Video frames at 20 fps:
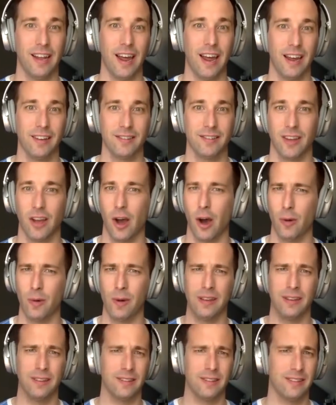As
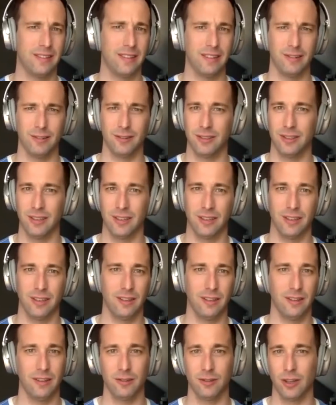always,
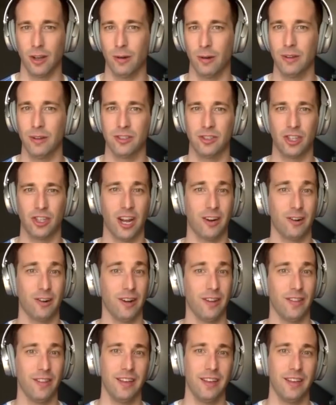there's always chatter in